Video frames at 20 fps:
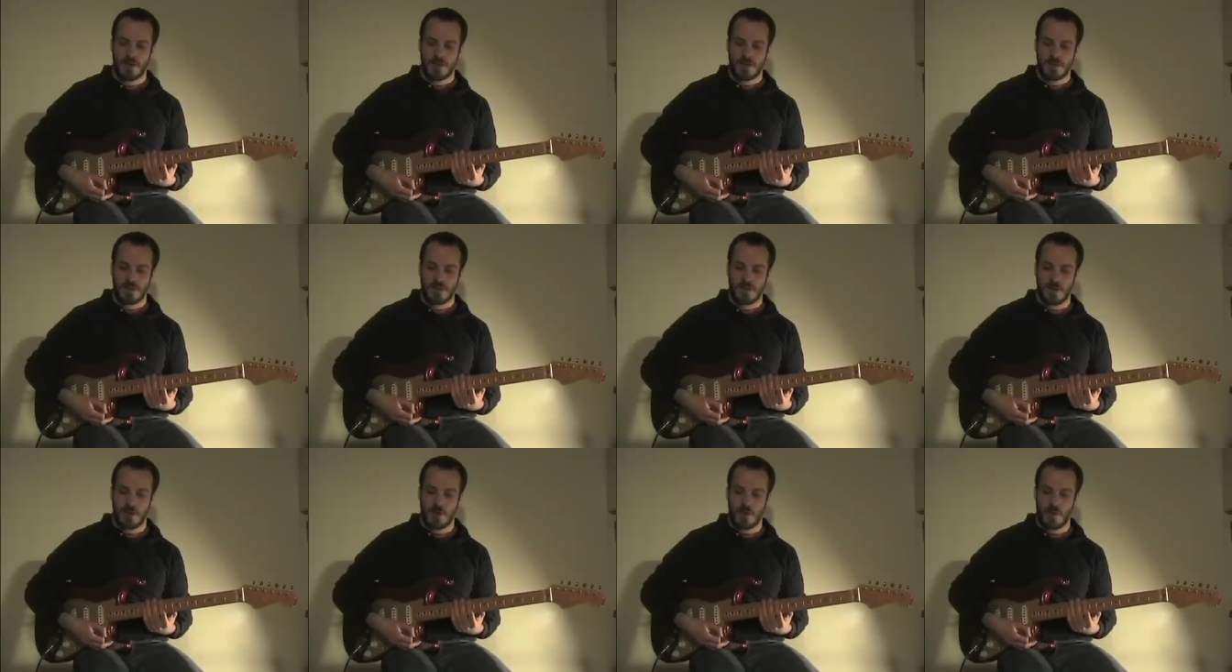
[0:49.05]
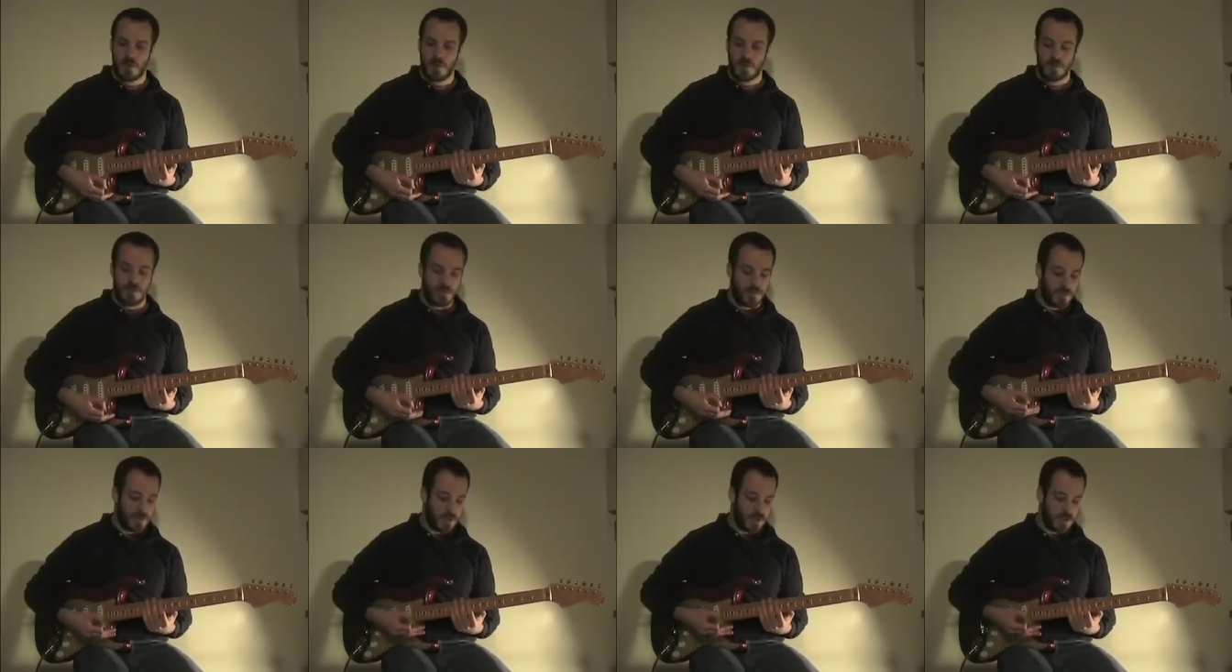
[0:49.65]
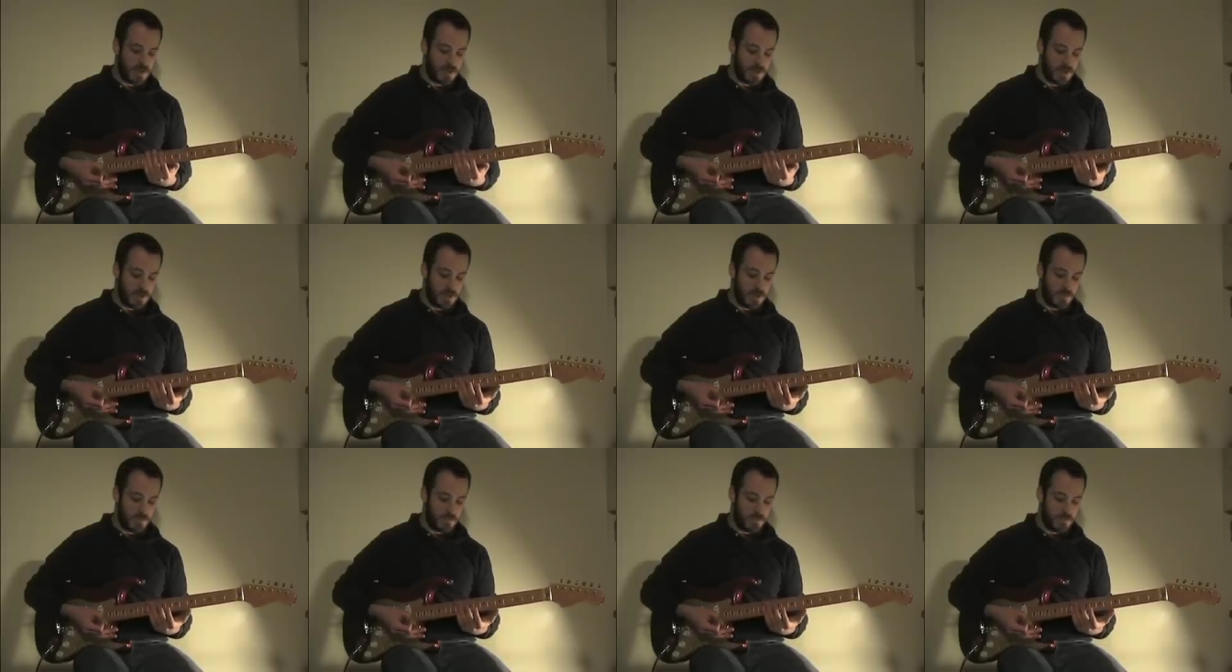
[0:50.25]
So it's
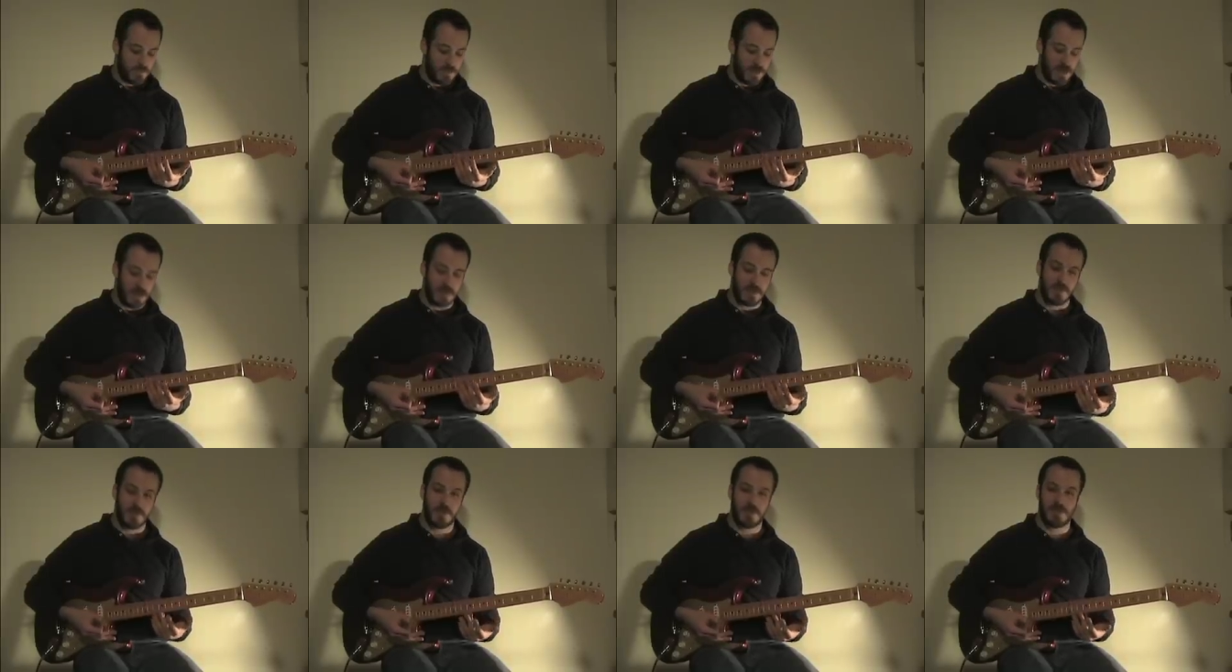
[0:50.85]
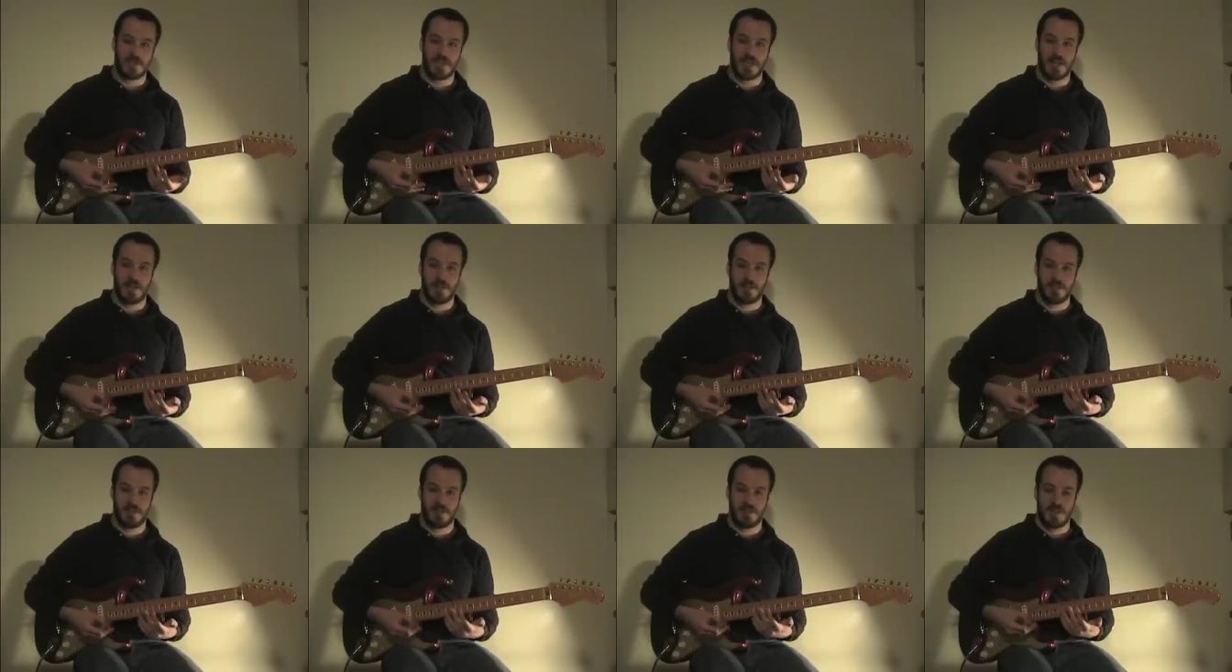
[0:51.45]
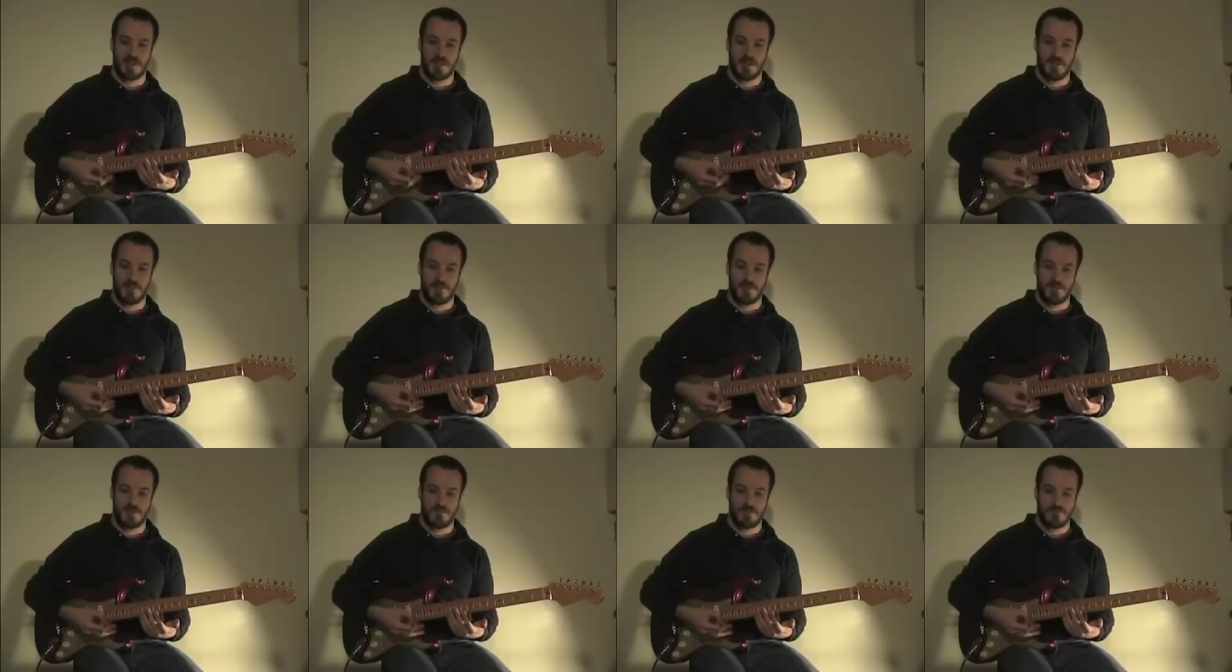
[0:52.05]
because of those challenges that
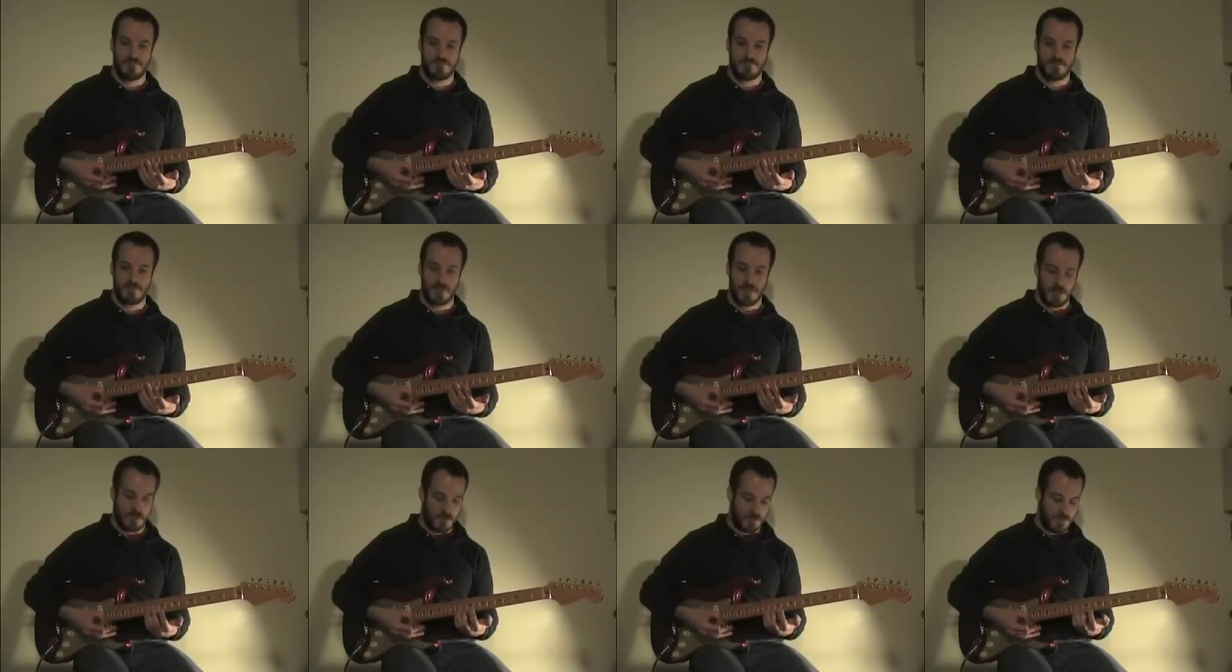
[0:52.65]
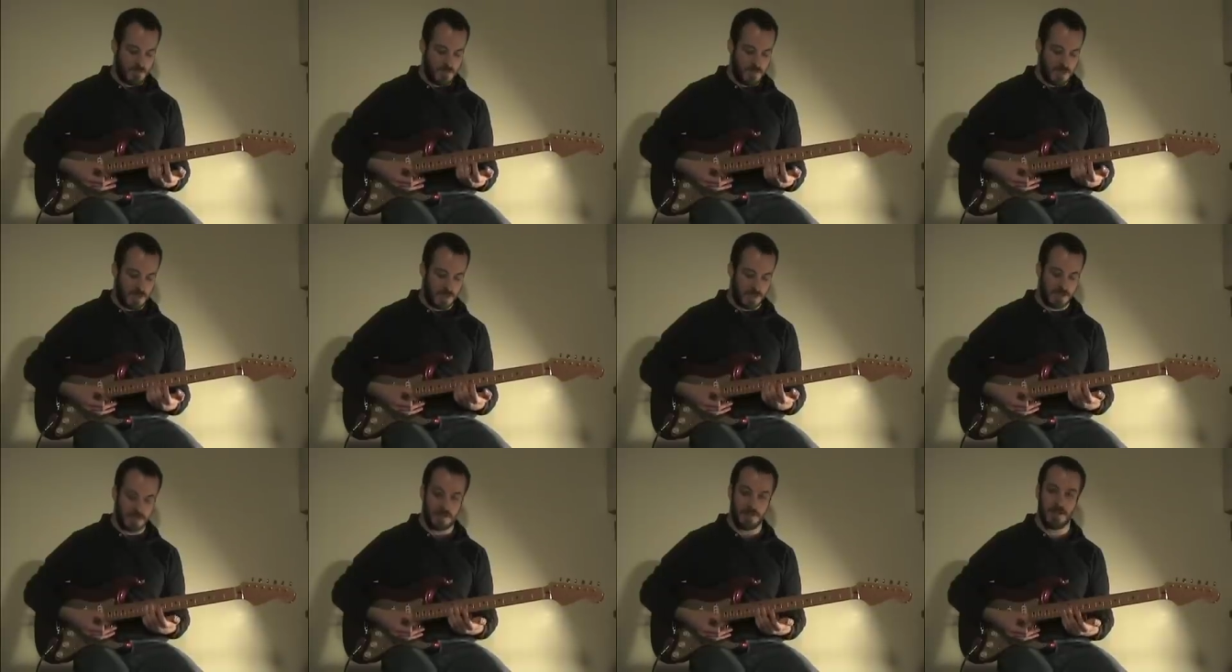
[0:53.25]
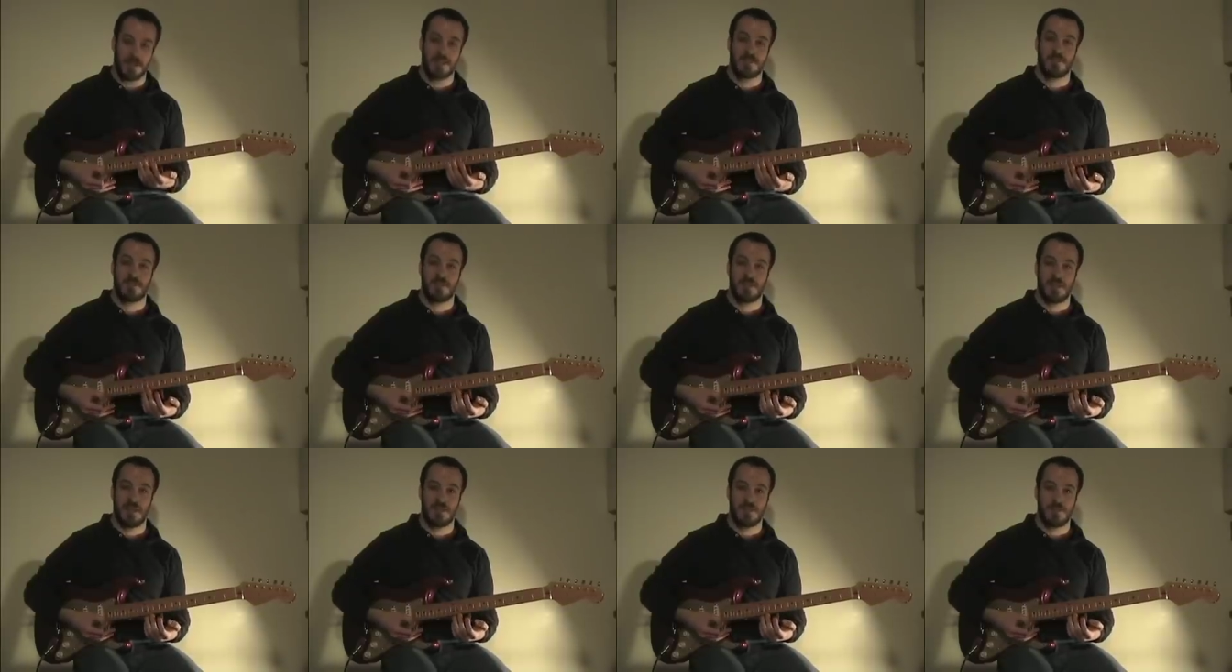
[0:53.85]
I've made this little
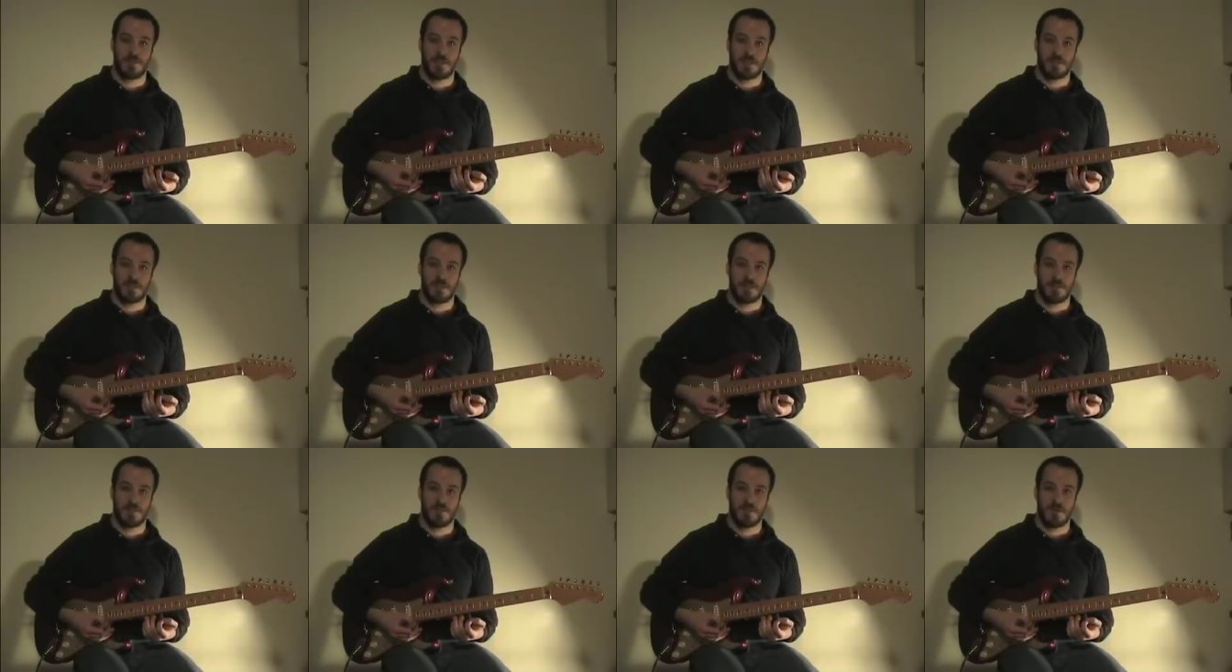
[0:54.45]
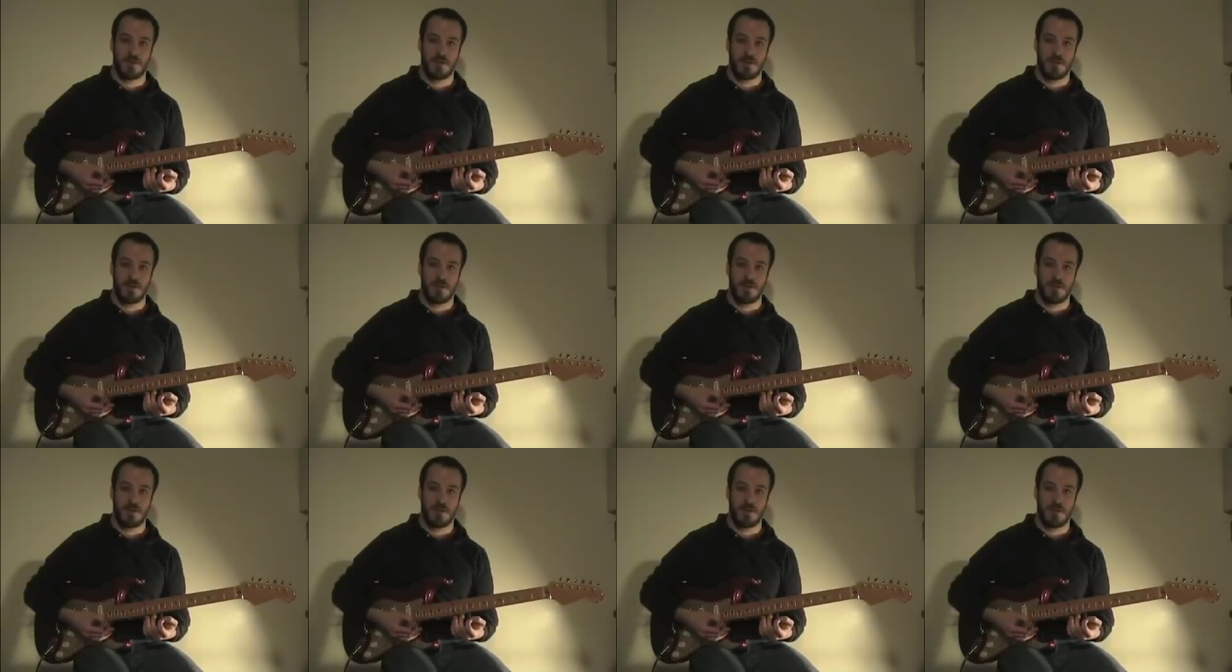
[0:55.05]
exercise for myself.